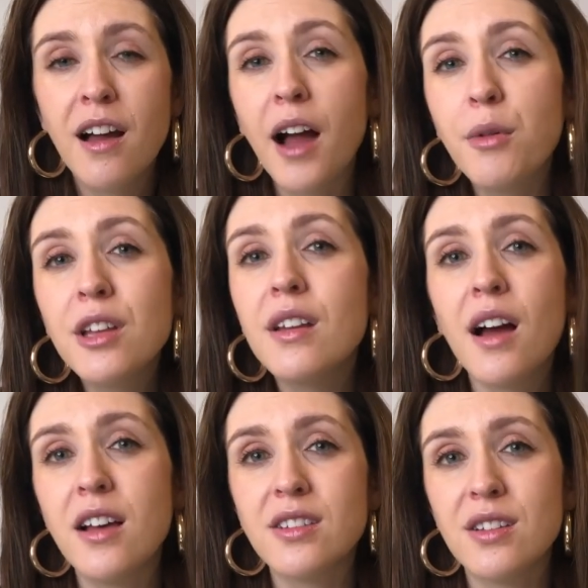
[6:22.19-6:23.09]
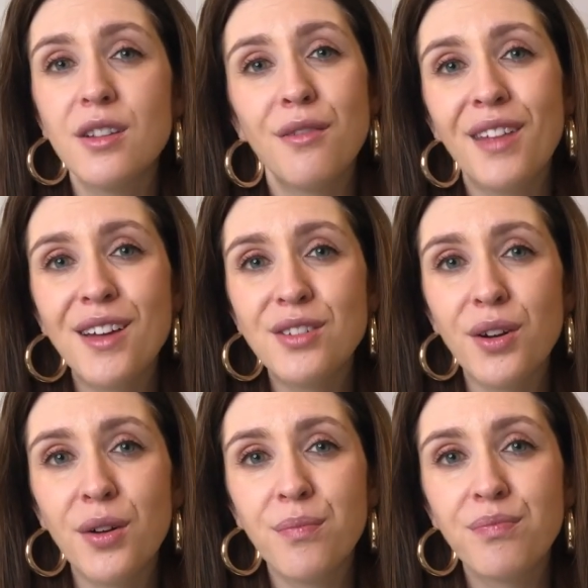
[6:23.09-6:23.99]
I want you to ask yourself that
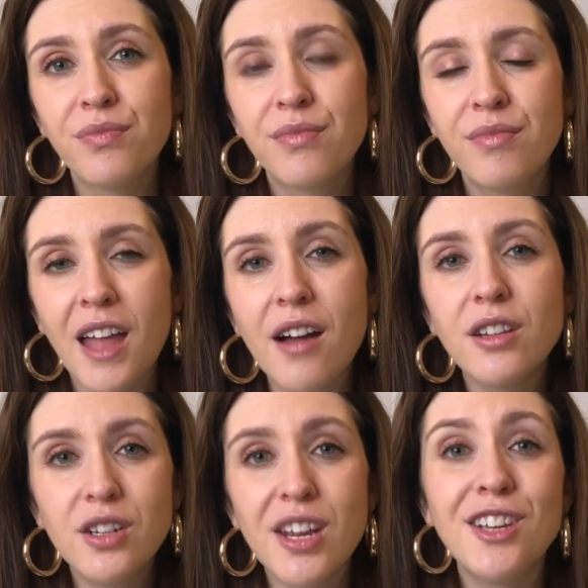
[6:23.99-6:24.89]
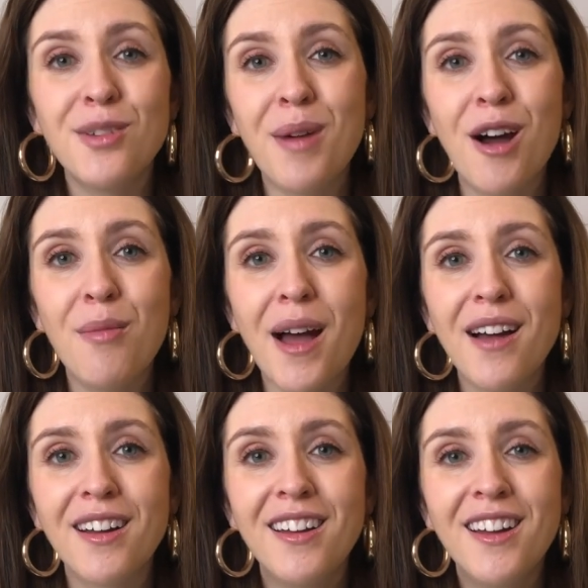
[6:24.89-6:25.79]
too. How can you take your power
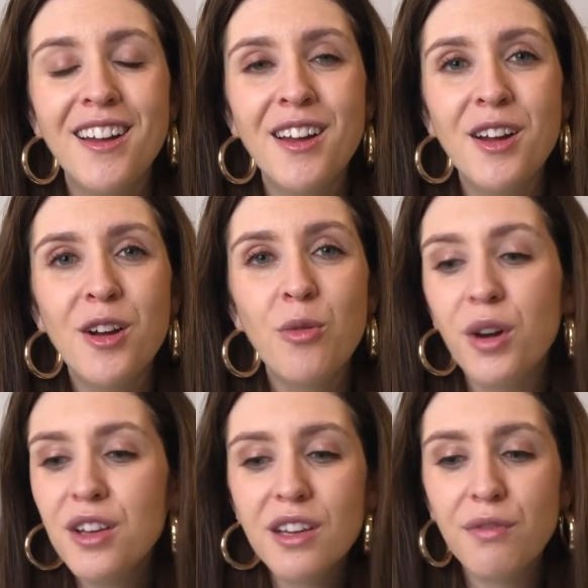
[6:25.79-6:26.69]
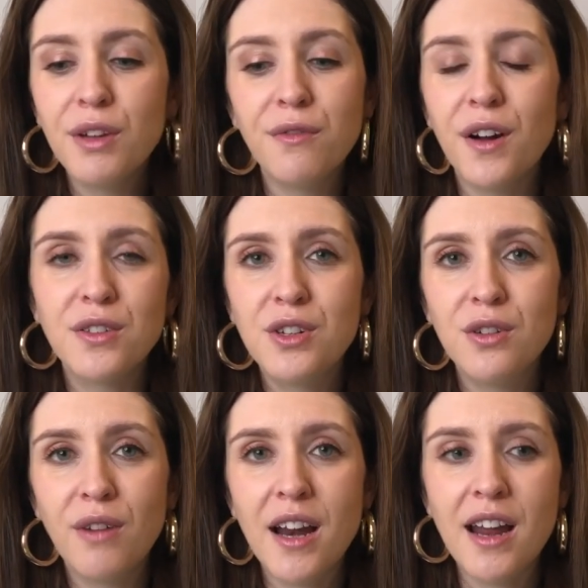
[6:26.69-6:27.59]
back? What are you giving fucks
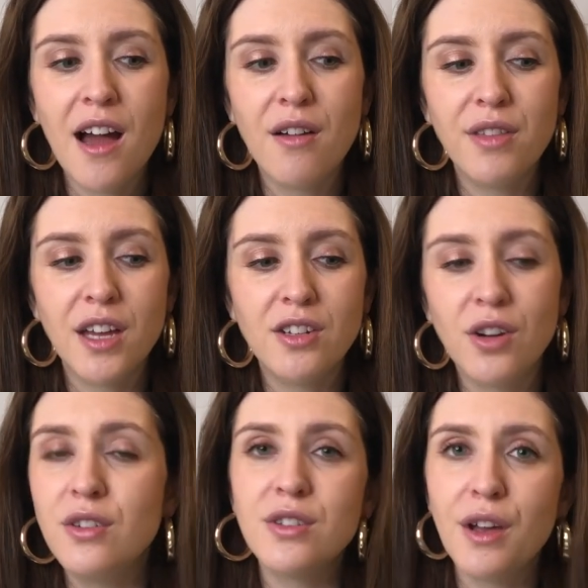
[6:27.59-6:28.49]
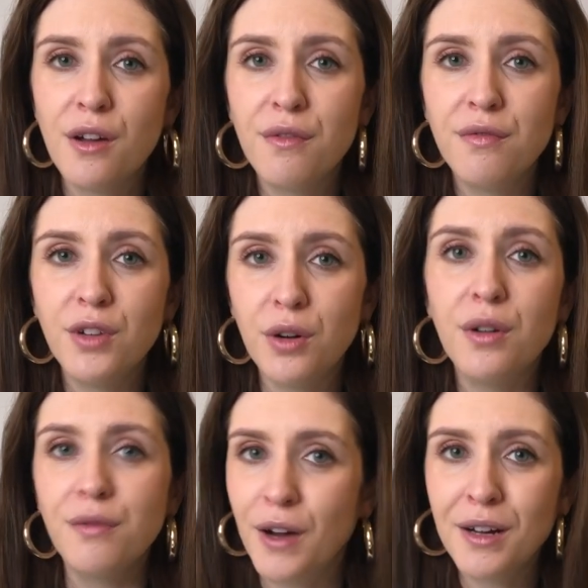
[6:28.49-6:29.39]
to right now that don't deserve
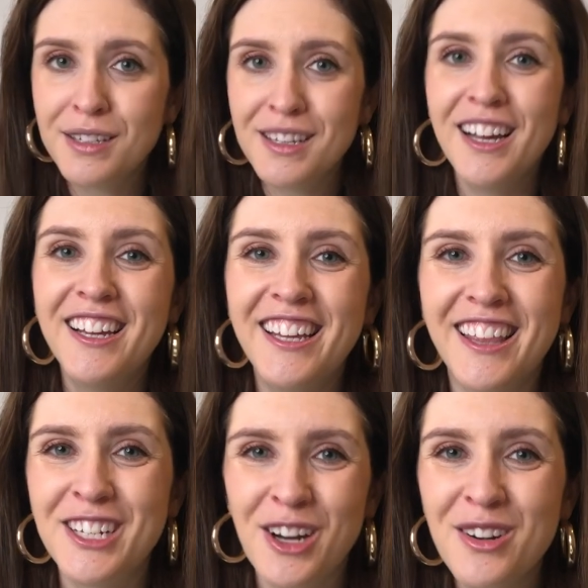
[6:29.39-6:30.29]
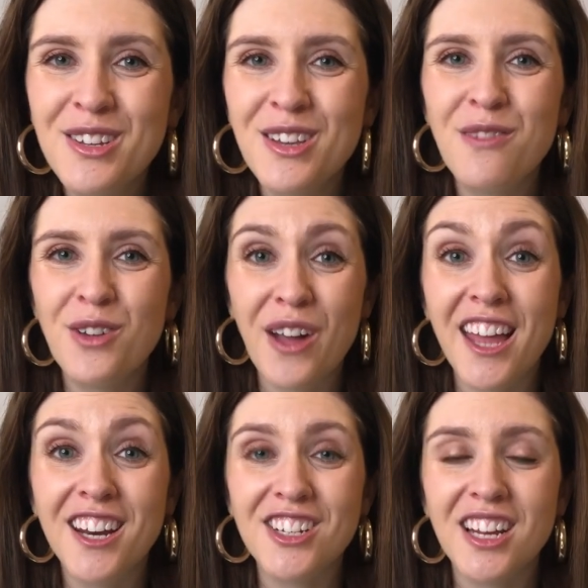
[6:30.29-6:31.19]
your fucks, that don't deserve your
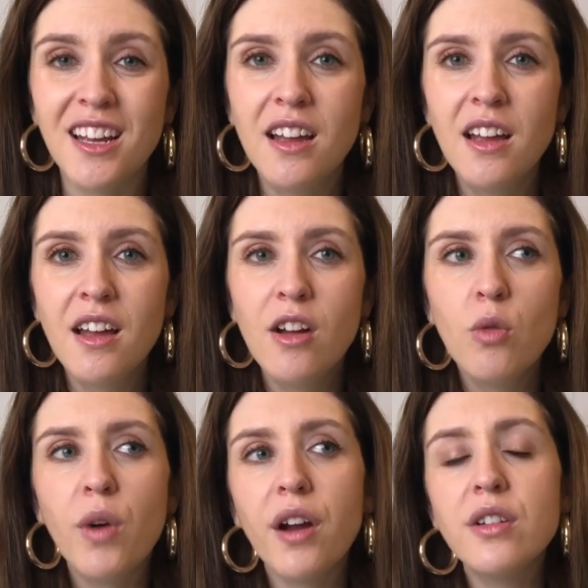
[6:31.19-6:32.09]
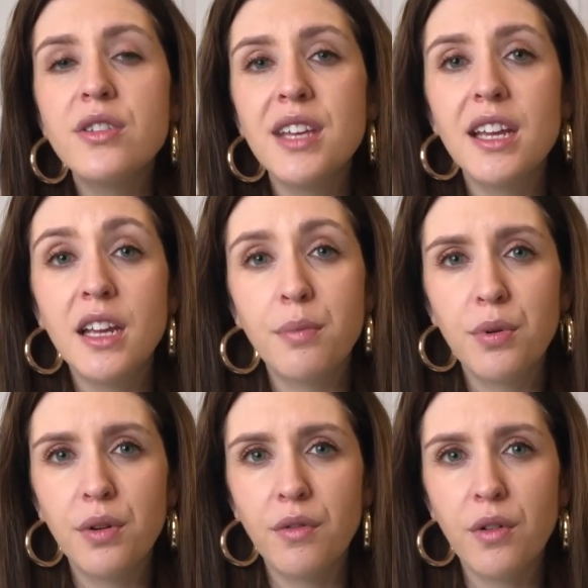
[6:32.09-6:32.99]
energy? Where are you seeking
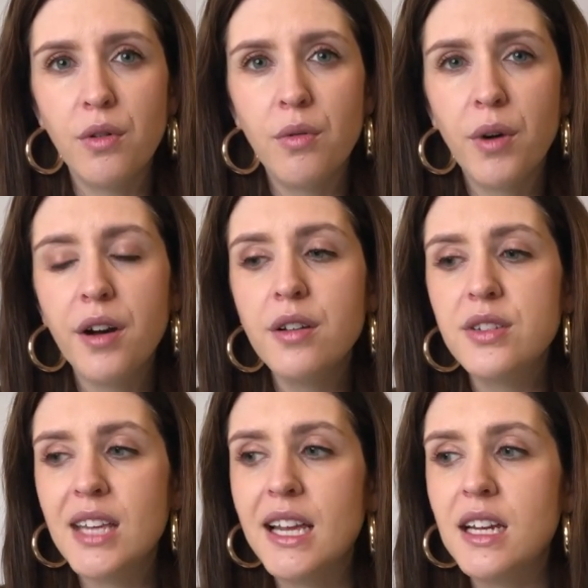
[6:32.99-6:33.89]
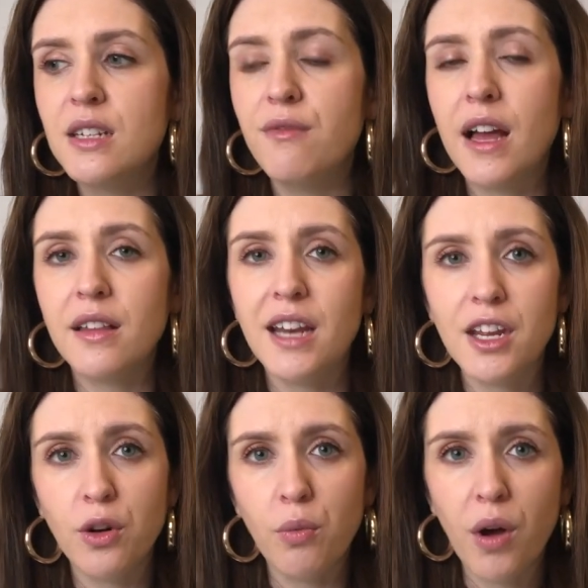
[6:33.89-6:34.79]
approval? Where are you seeking to
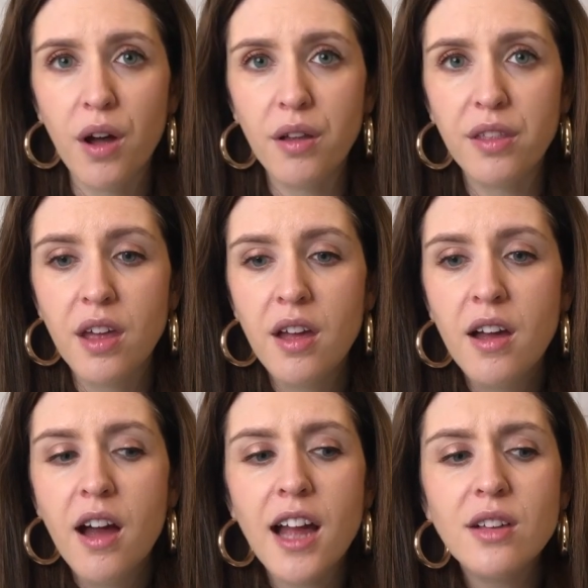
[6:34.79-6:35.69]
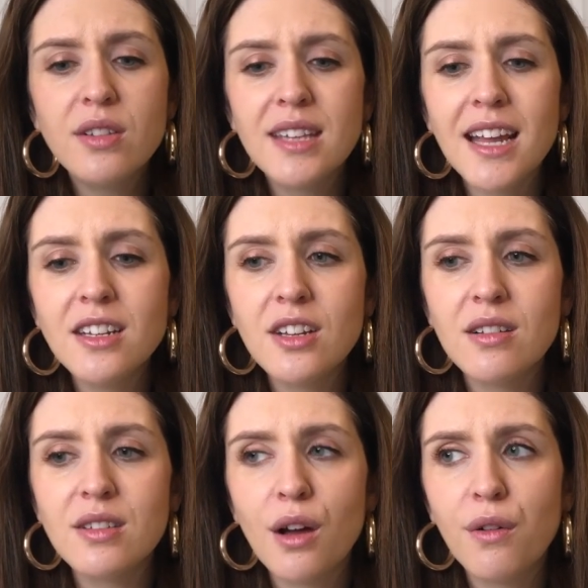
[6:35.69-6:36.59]
validate your worth? Are you saying to
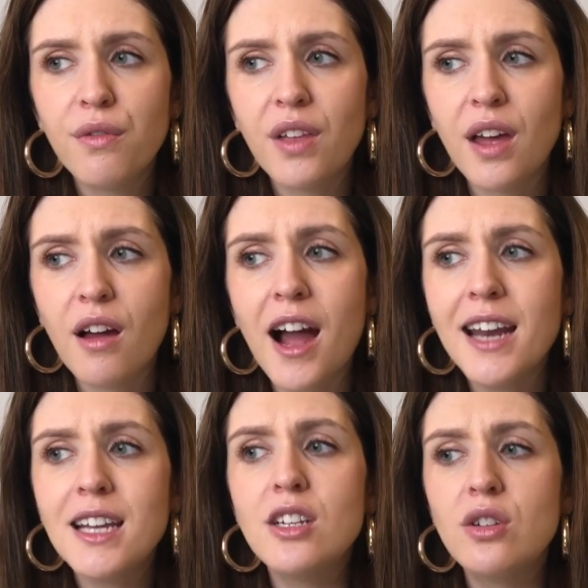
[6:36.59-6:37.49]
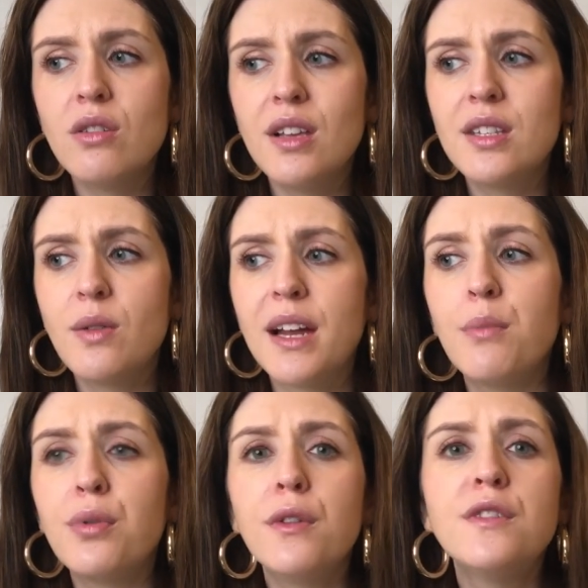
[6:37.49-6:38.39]
yourself that I need to do this so I
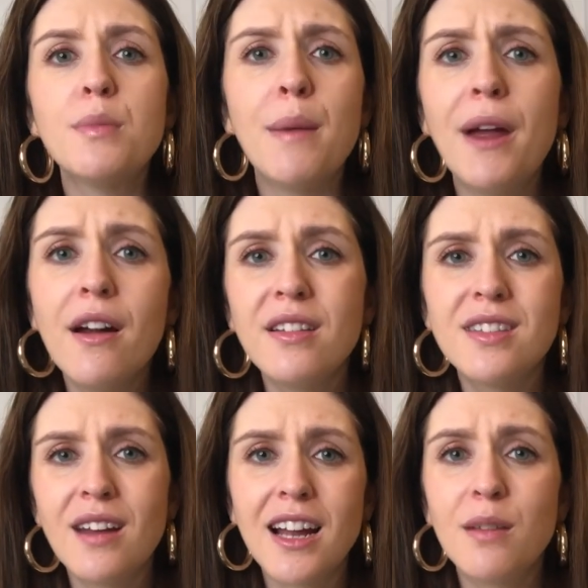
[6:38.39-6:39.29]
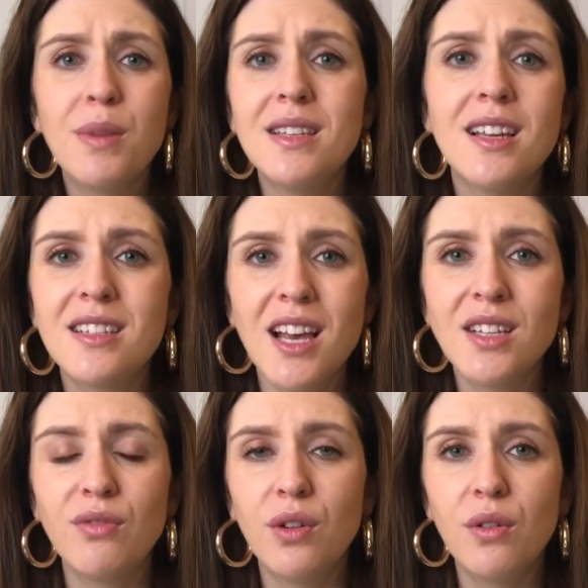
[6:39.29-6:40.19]
can prove to my parents that I can be
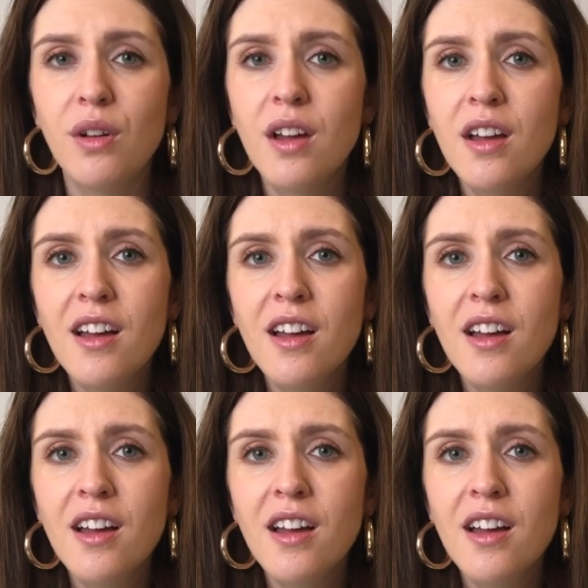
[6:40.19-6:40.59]
successful?